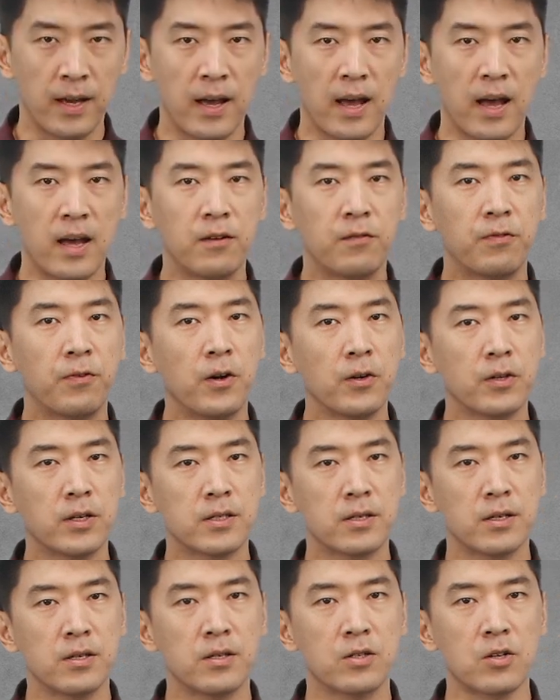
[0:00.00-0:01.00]
and
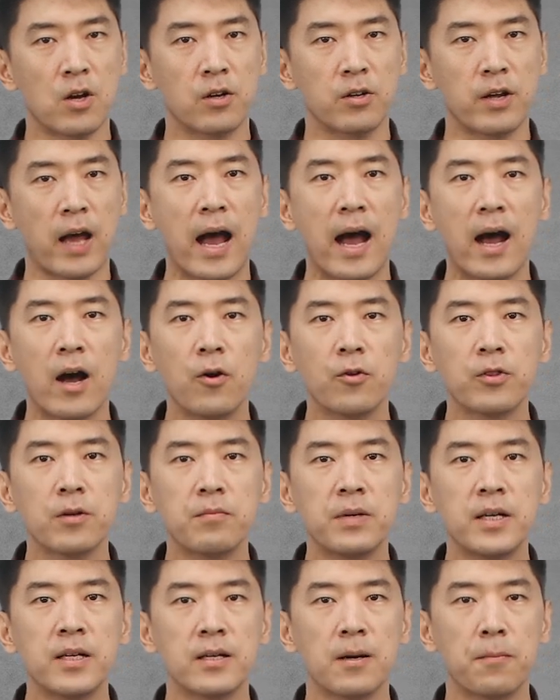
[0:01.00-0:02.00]
focuses on how the
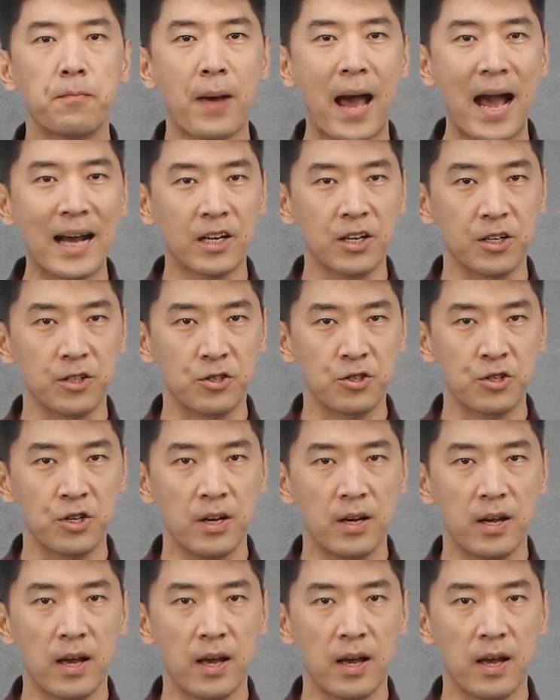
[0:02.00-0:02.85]
media package